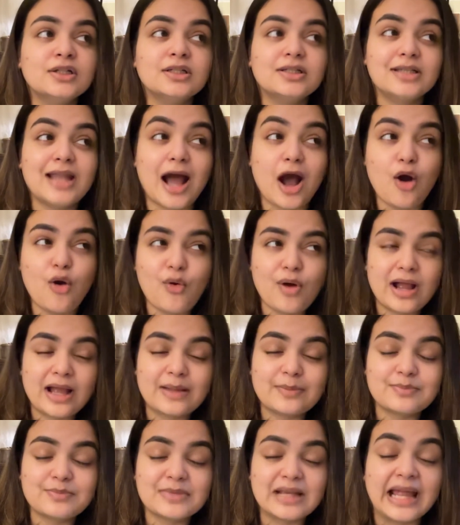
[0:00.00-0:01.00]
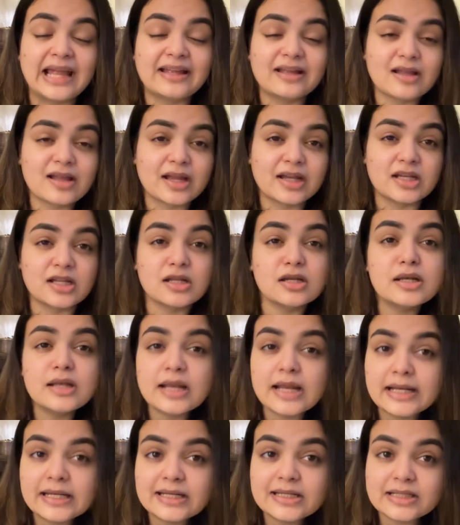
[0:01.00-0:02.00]
Now I'm liking it a
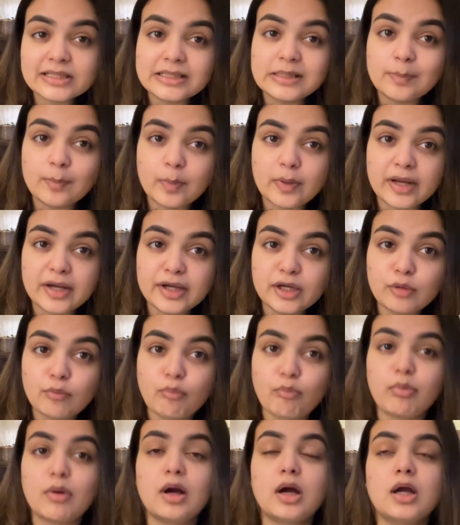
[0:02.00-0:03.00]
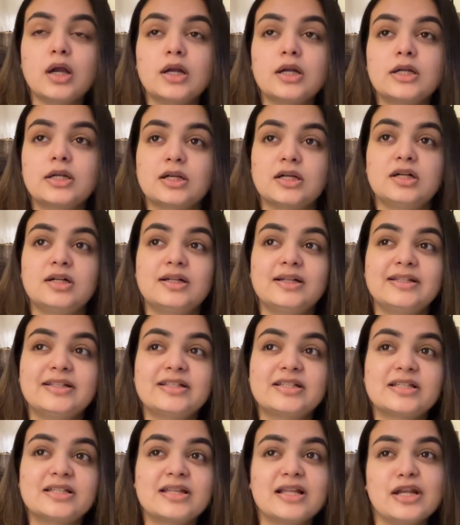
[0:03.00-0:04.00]
little bit, but
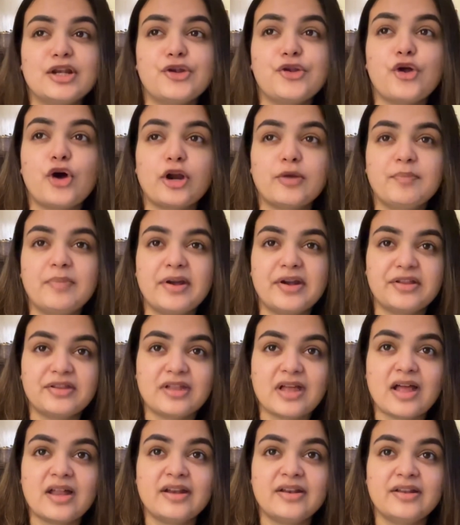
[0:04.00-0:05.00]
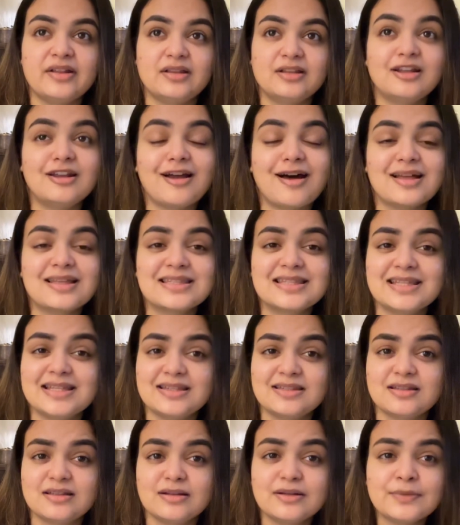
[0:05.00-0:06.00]
it's still not better than the last
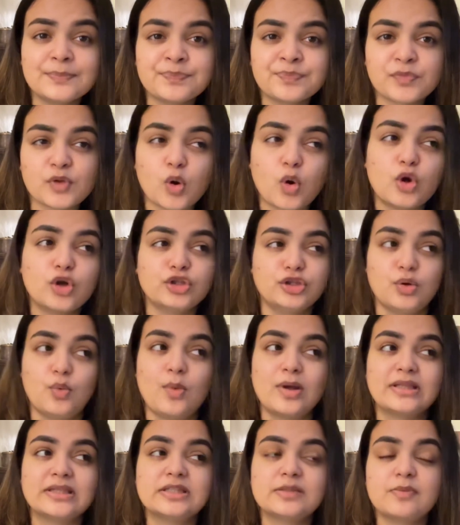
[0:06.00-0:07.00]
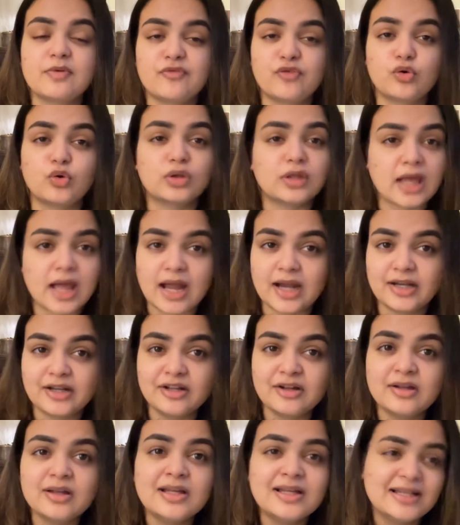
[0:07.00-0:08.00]
season or the ones before that.
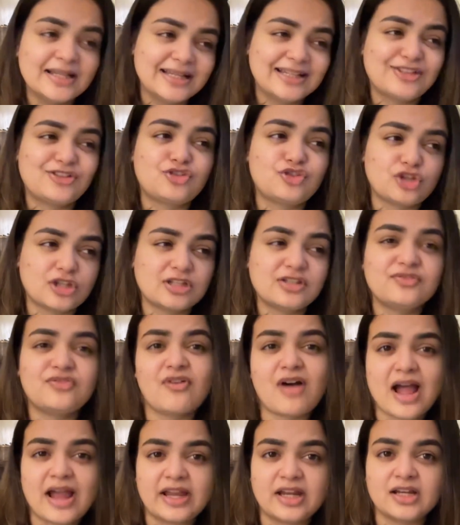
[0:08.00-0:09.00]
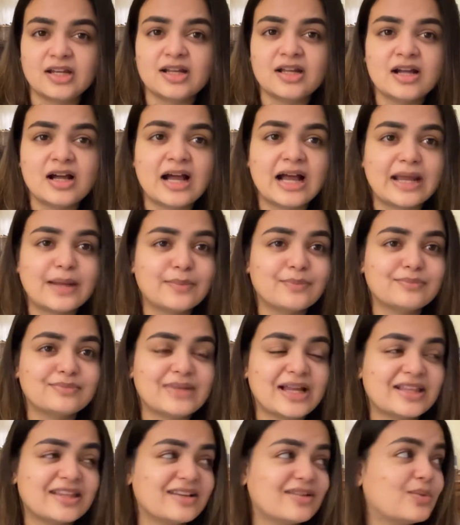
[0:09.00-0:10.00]
It's just fine.
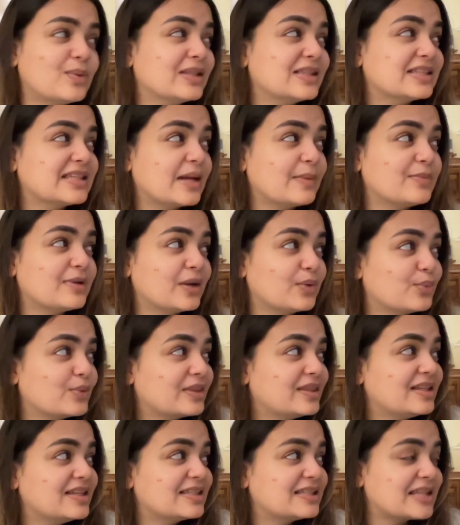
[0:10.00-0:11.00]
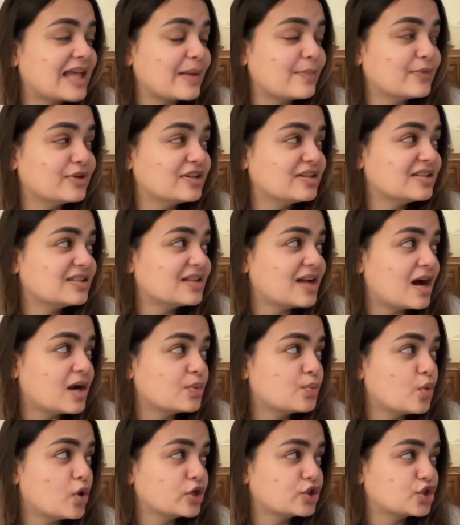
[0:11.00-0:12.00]
I think once I'm done with this, I'm gonna start
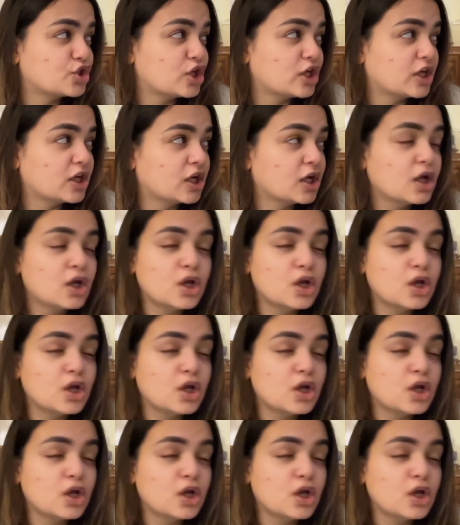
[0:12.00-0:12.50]
watching